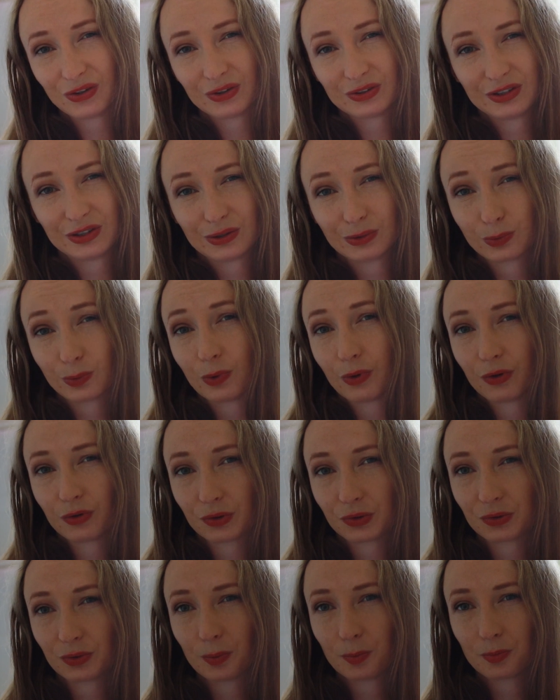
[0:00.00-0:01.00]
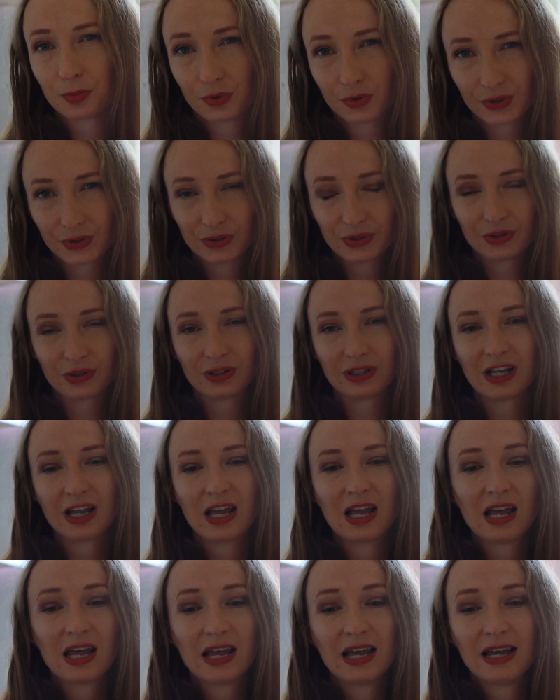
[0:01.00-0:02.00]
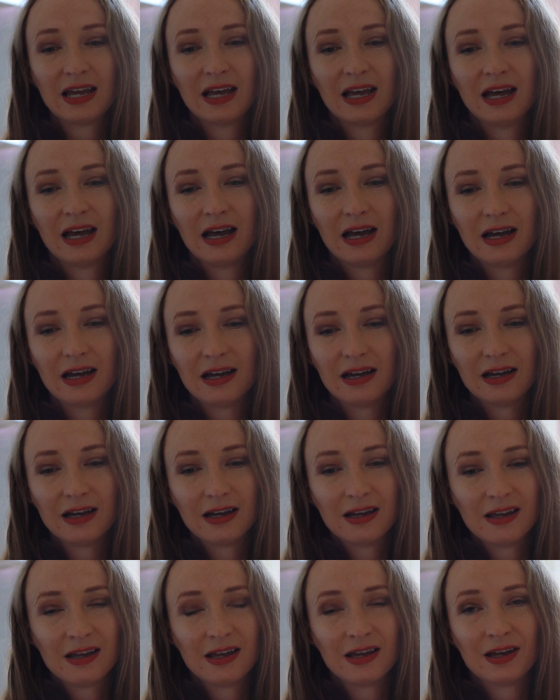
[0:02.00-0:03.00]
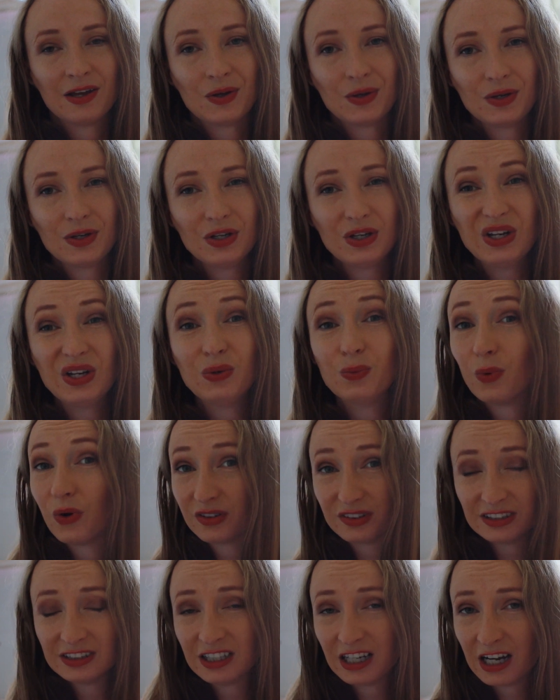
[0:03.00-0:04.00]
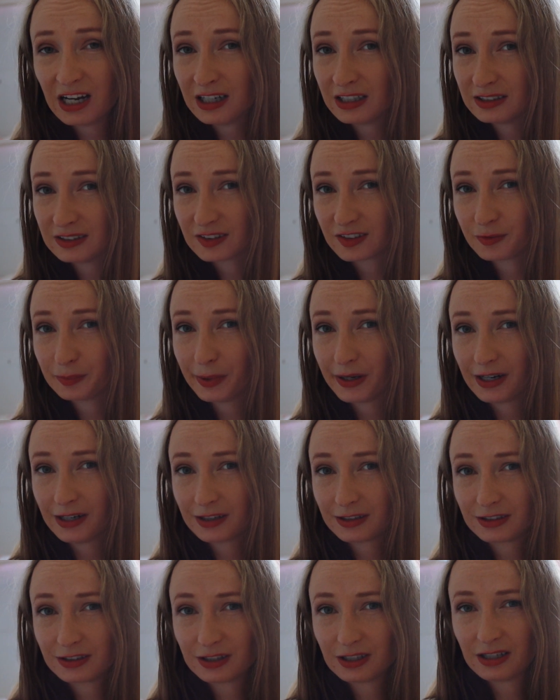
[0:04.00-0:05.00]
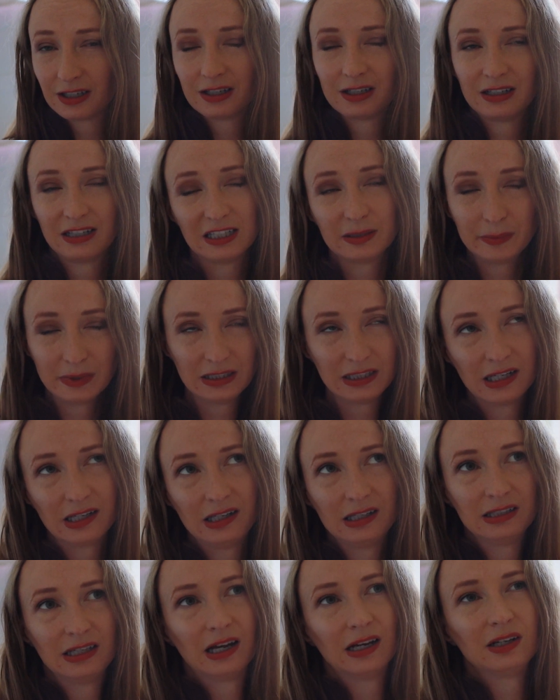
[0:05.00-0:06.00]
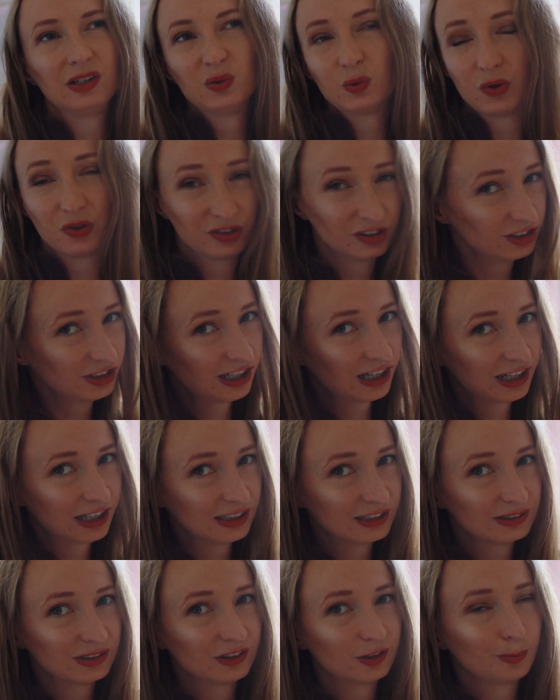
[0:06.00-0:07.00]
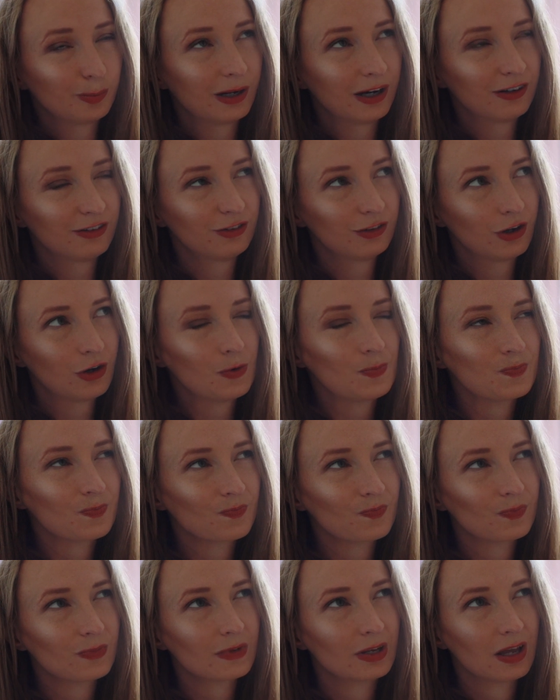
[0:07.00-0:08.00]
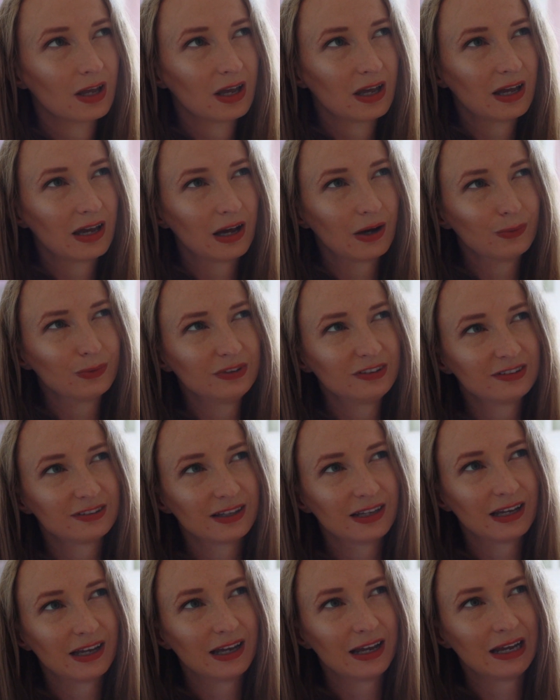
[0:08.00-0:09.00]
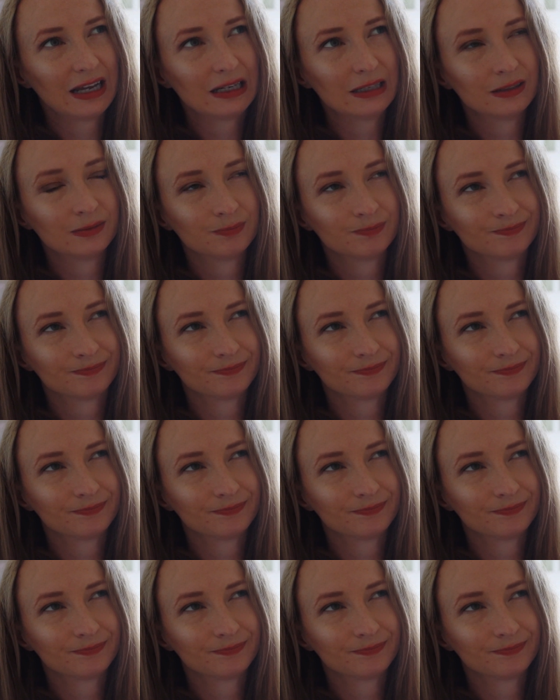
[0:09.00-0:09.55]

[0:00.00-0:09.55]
daughter was born, it wasn't the hardest part, let me tell you. It wasn't the hardest part. So I would say,